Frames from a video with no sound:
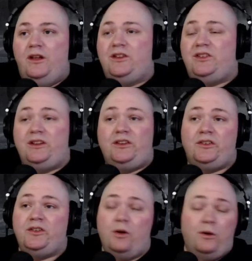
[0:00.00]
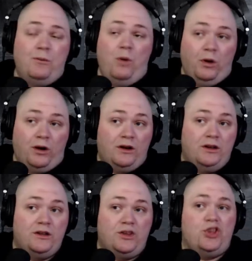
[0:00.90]
6 or more
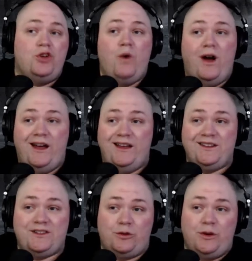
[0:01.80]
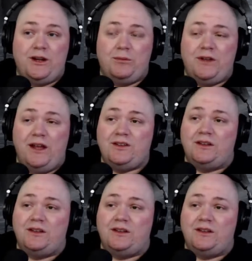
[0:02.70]
UI screen updates,